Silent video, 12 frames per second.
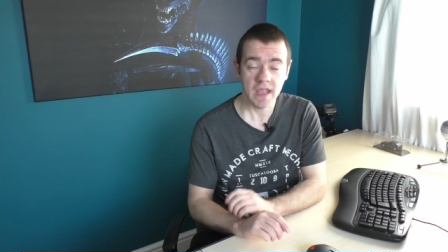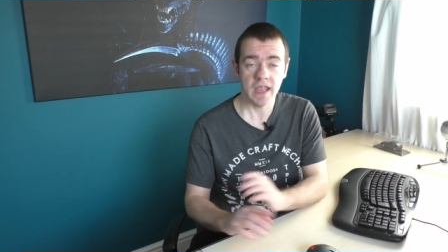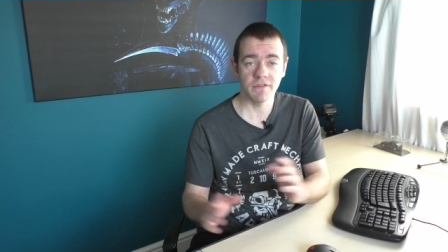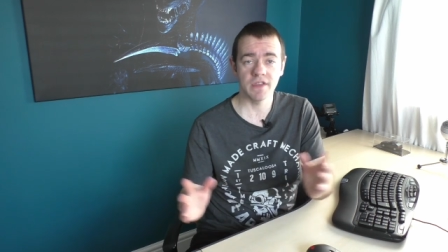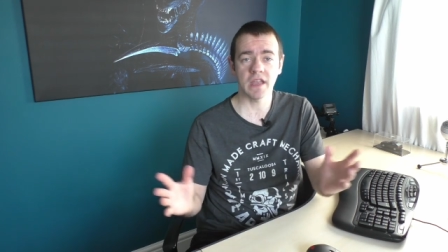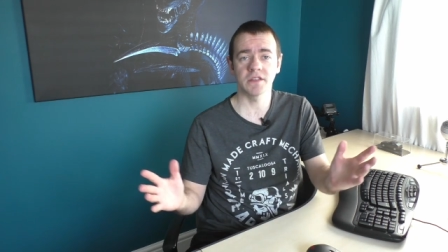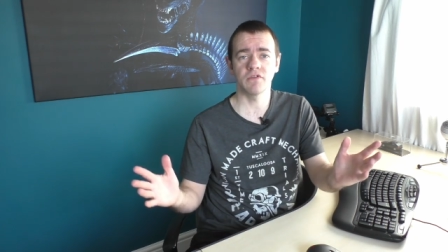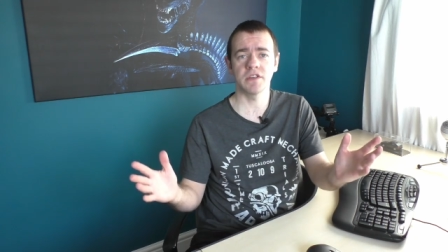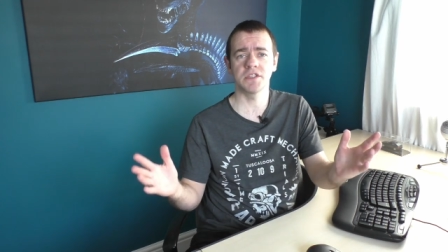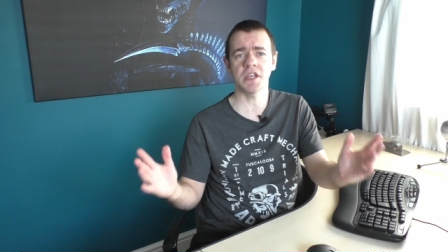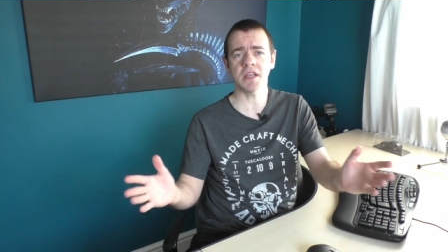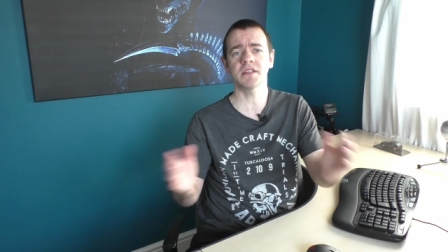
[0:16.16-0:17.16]
If the answer
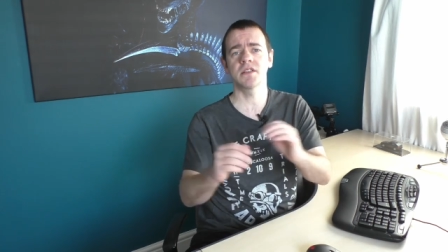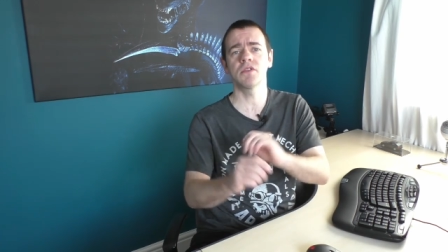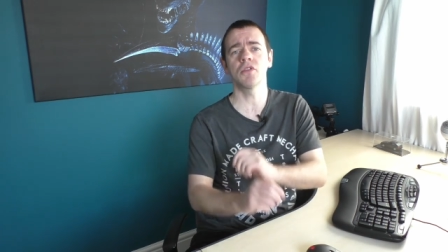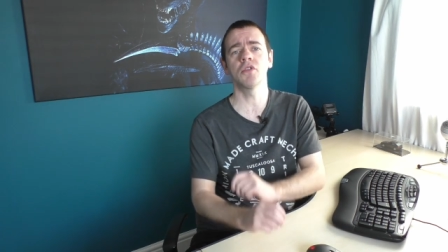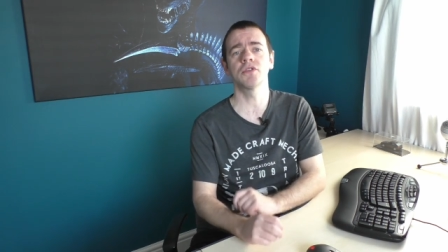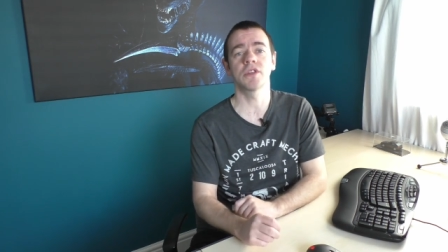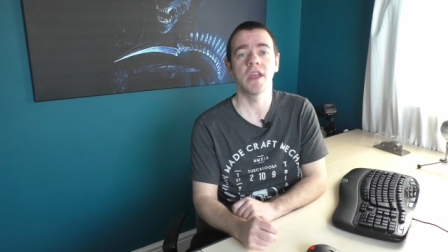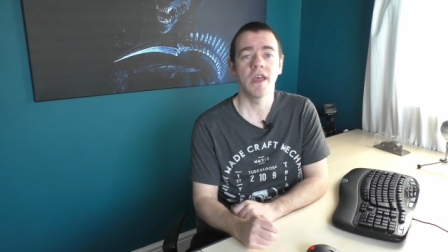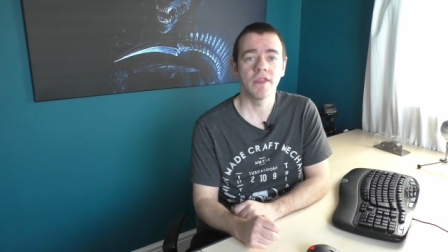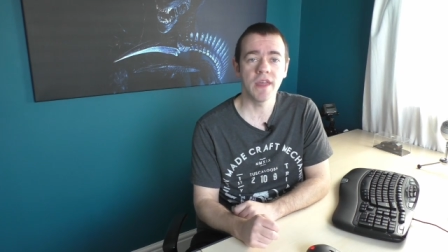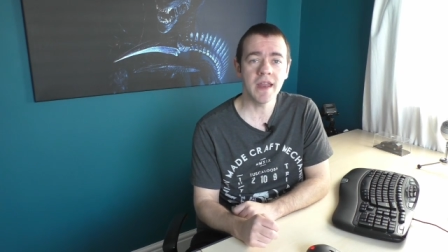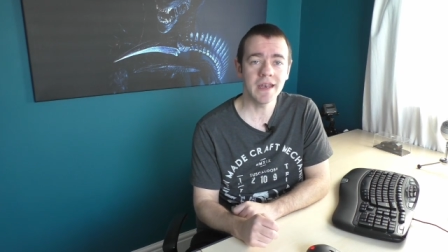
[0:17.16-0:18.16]
is yes to those,
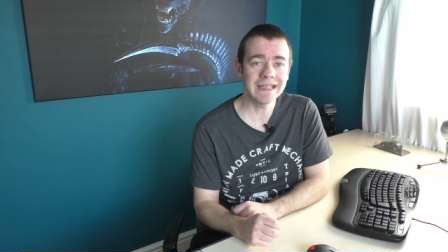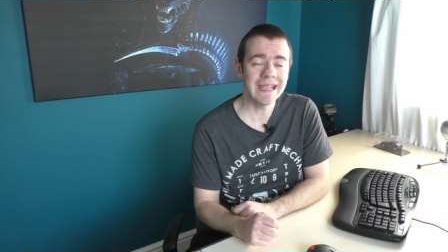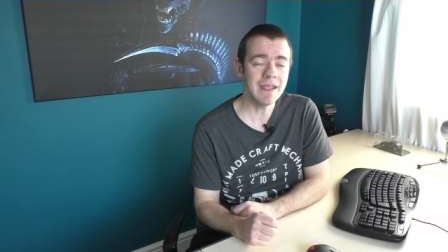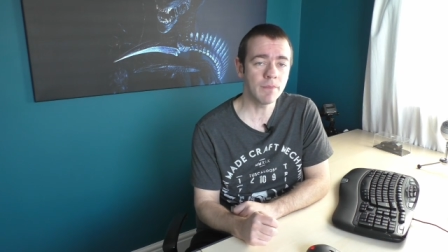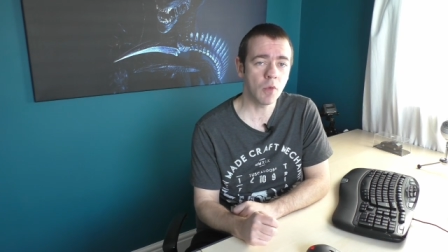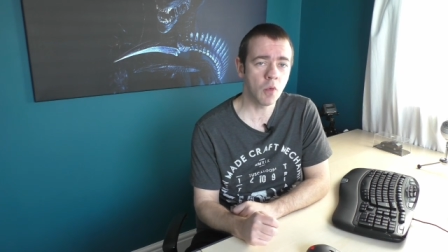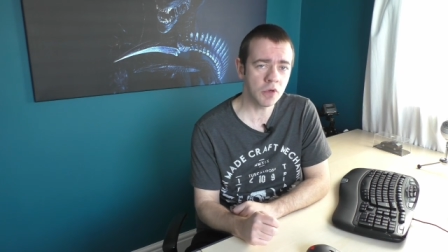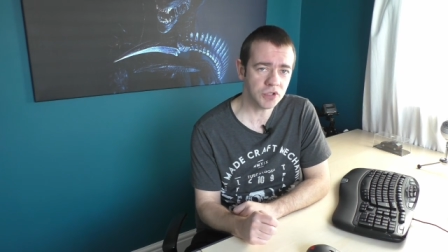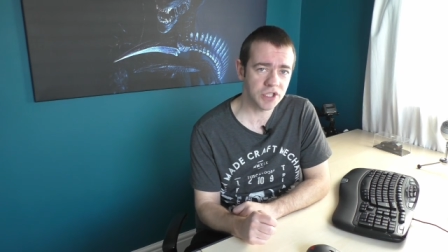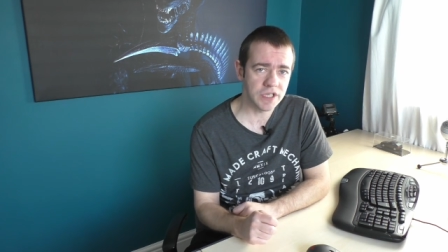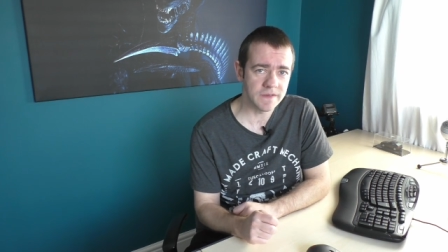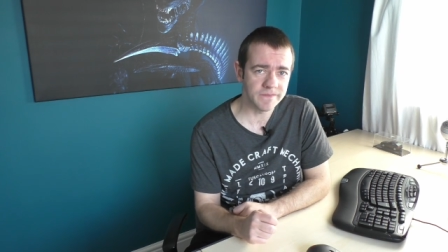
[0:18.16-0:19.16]
then keep
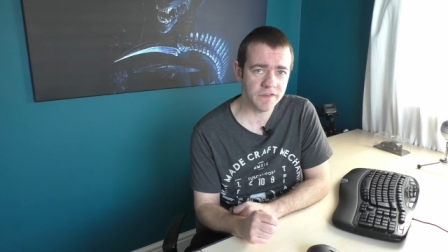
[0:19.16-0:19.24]
watching.